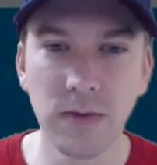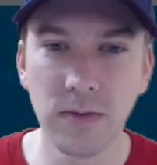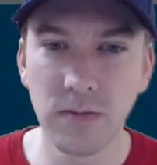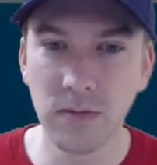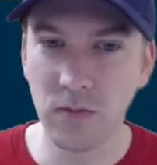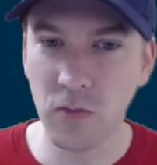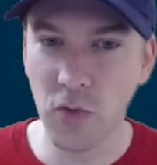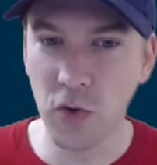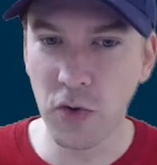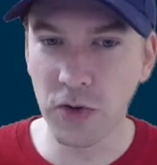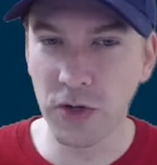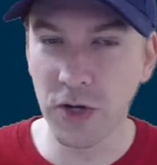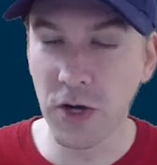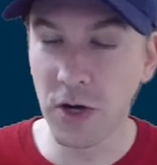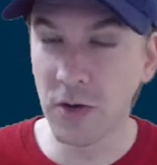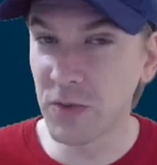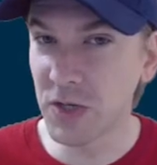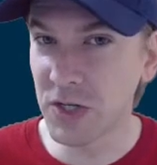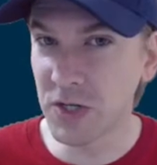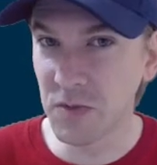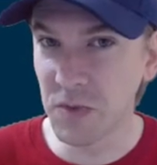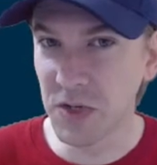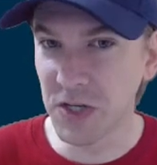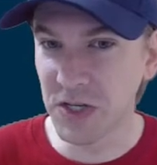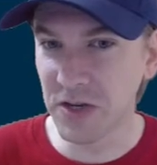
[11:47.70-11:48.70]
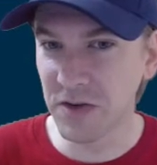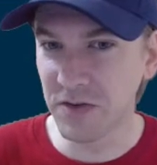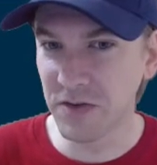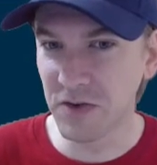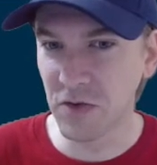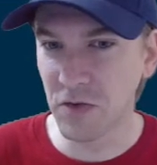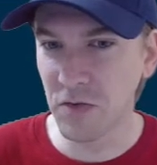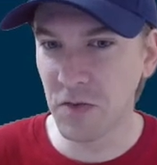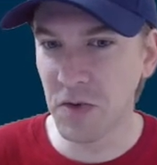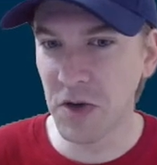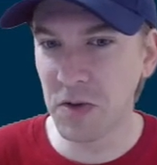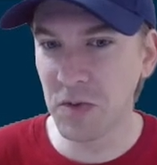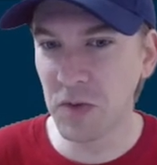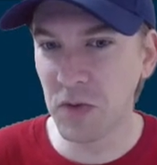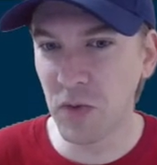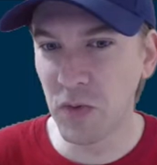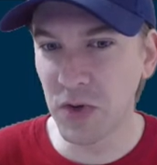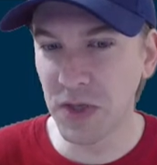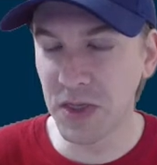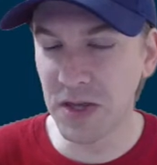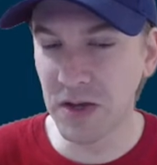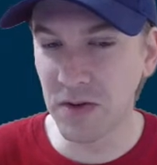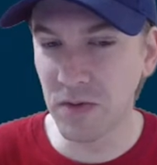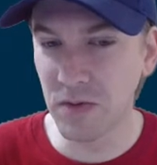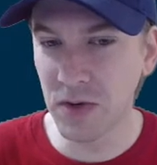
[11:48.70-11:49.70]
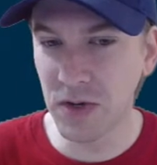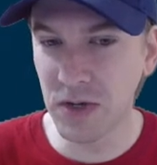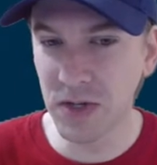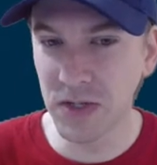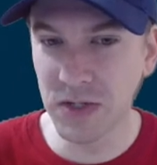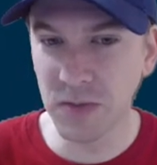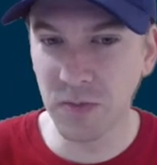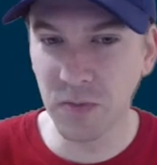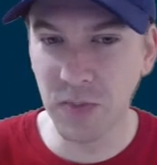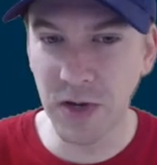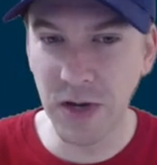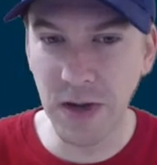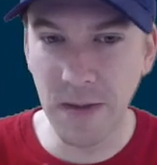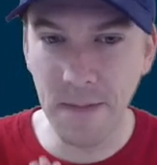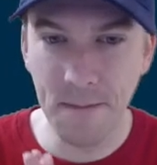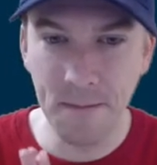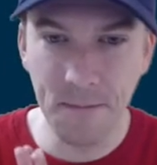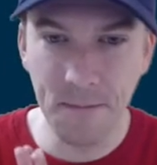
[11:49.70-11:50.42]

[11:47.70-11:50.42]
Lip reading: wrote a comment to myself to remind me what that was, but